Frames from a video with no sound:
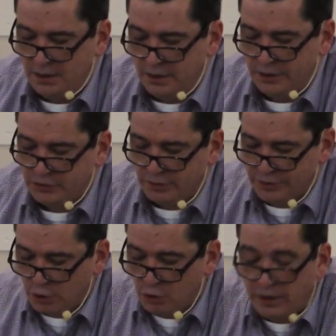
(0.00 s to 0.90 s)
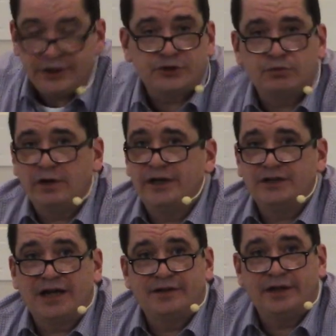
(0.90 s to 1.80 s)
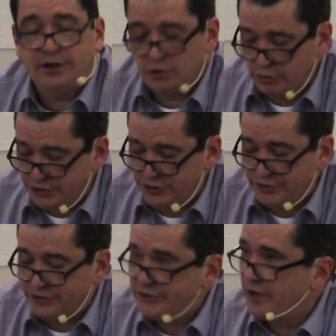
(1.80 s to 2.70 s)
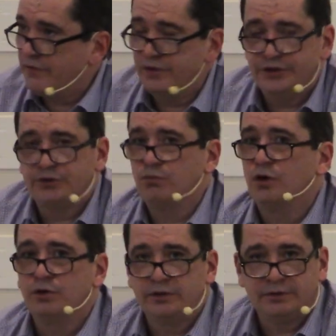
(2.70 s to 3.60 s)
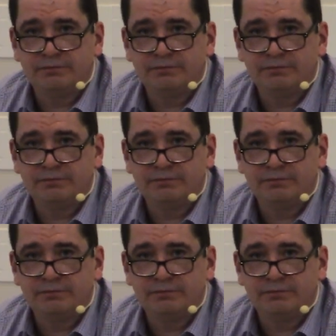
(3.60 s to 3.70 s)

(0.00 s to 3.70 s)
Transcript: It is one of the greatest ways I think Christians suffer in this world,